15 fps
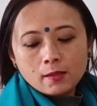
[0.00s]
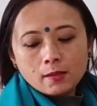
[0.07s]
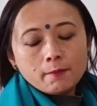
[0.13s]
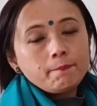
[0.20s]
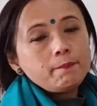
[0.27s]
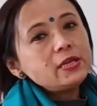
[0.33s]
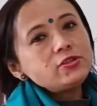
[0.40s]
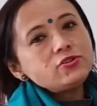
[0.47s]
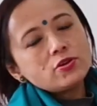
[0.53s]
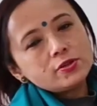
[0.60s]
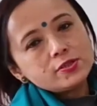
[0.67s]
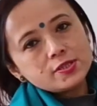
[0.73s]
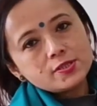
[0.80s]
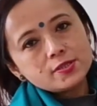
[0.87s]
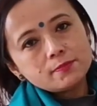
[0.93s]

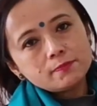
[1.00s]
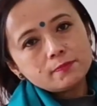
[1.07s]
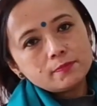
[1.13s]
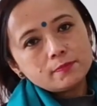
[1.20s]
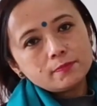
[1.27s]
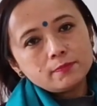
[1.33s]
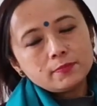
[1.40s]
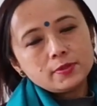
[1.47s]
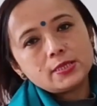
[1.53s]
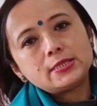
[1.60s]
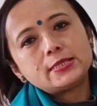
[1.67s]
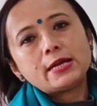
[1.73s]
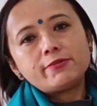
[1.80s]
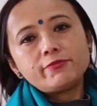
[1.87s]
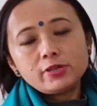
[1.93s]
Patriotism is
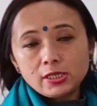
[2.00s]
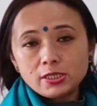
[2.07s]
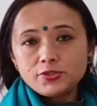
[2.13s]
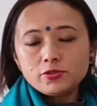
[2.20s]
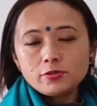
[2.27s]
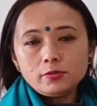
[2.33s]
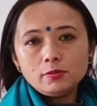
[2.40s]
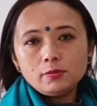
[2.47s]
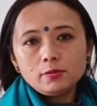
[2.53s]
our religion,